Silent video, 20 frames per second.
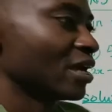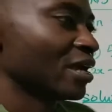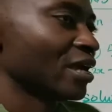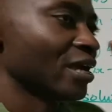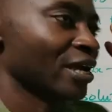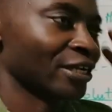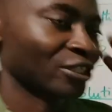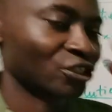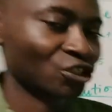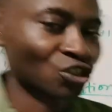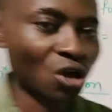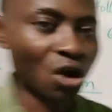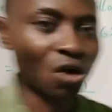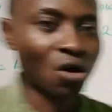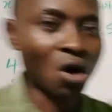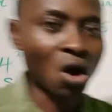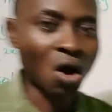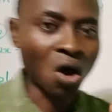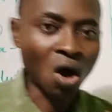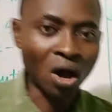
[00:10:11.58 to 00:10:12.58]
a
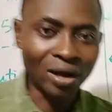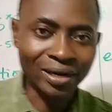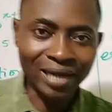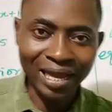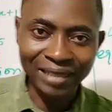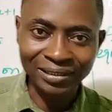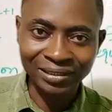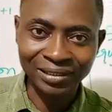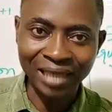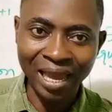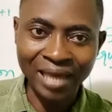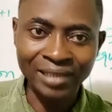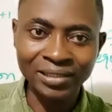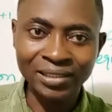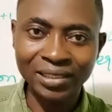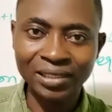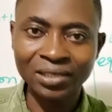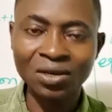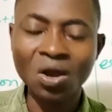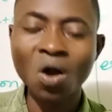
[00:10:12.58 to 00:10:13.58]
thorough
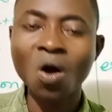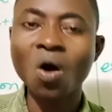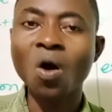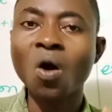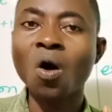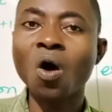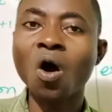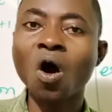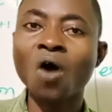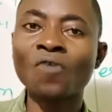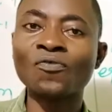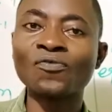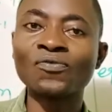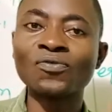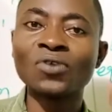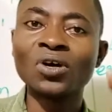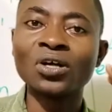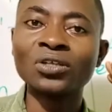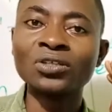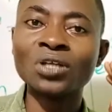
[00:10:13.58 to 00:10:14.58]
understanding of
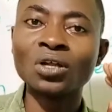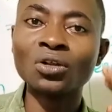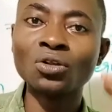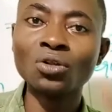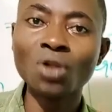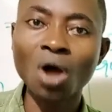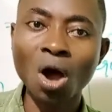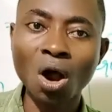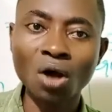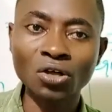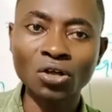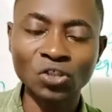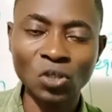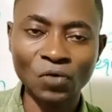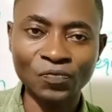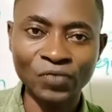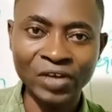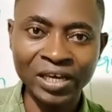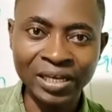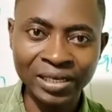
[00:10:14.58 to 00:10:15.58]
the laws
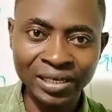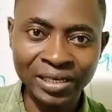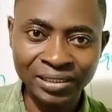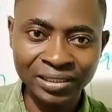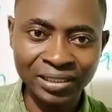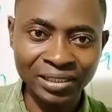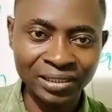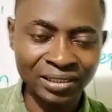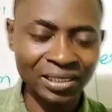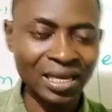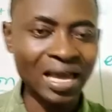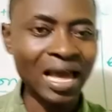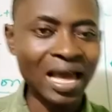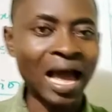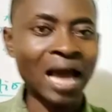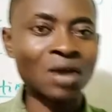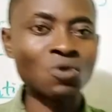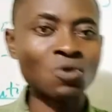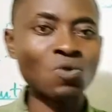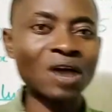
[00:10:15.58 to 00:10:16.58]
of indices,
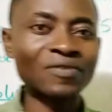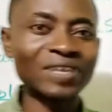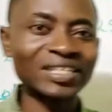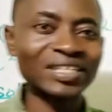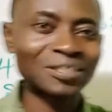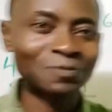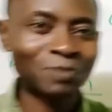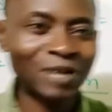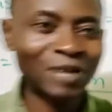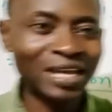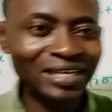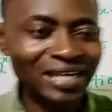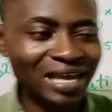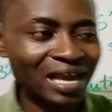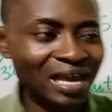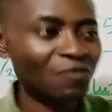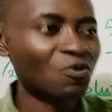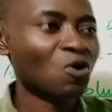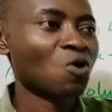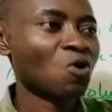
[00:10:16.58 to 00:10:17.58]
and we have explained
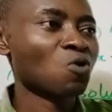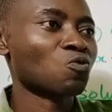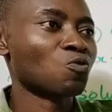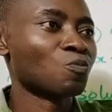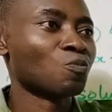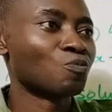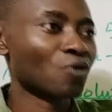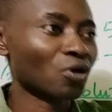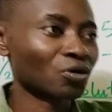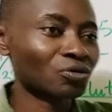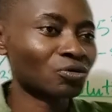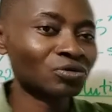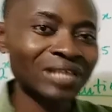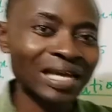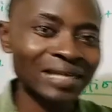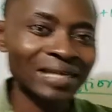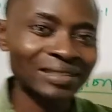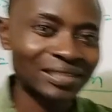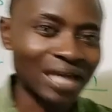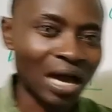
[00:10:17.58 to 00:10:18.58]
them, we've broken
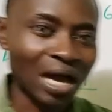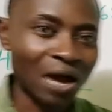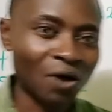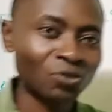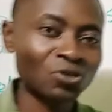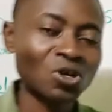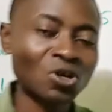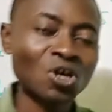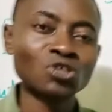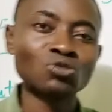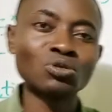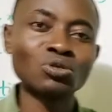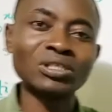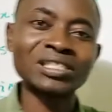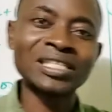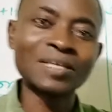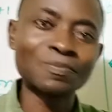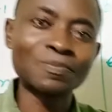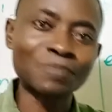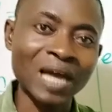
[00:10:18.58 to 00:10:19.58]
them down to a
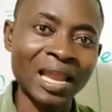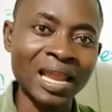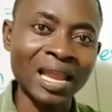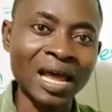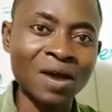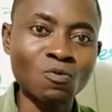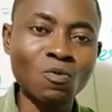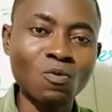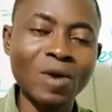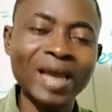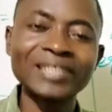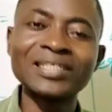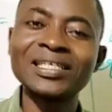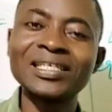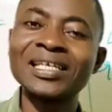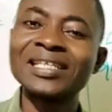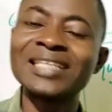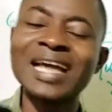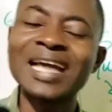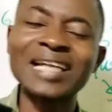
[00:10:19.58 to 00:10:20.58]
simpler language
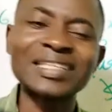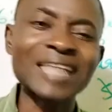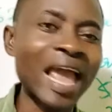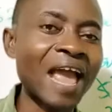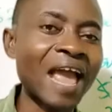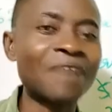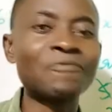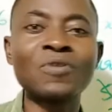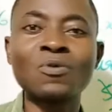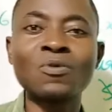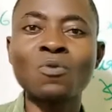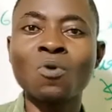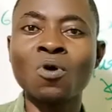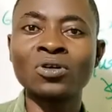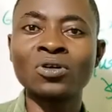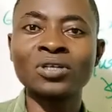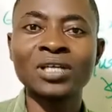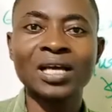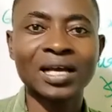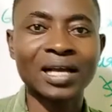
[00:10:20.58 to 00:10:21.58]
that
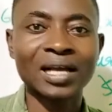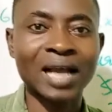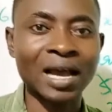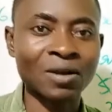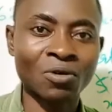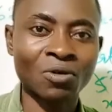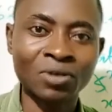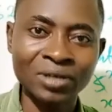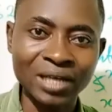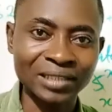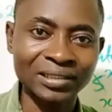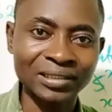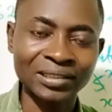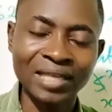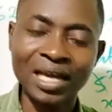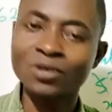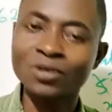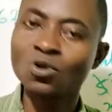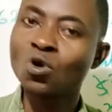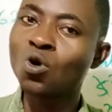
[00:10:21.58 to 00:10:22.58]
everyone can
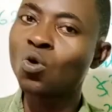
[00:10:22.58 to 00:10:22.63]
understand.